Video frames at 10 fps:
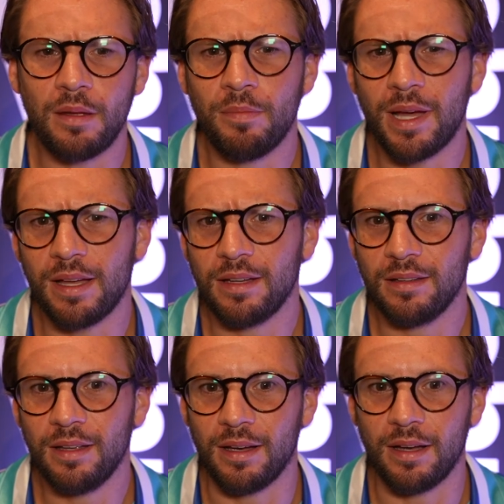But
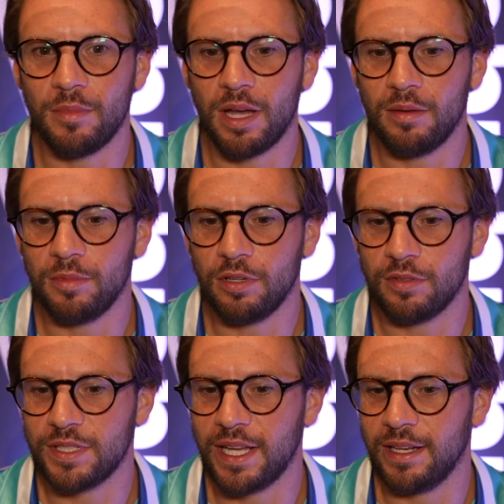yeah, I'm
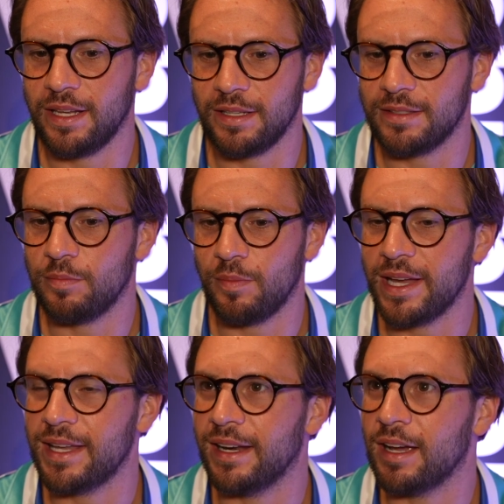not sitting here
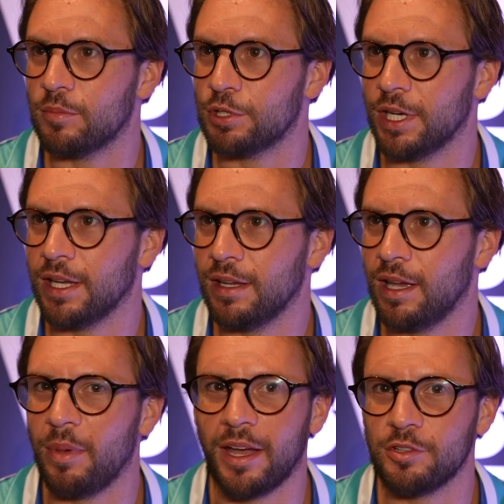making up shit
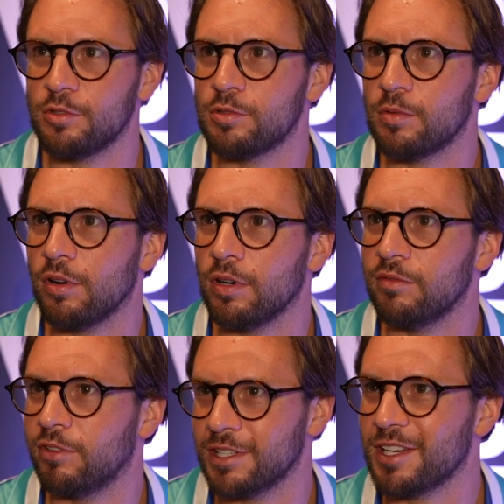about George Warren,
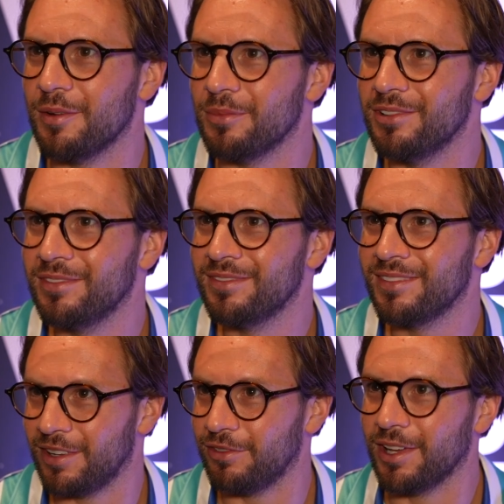for example,
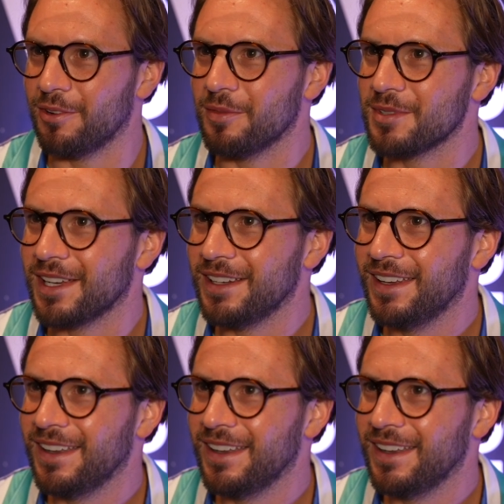if you get what I'm saying,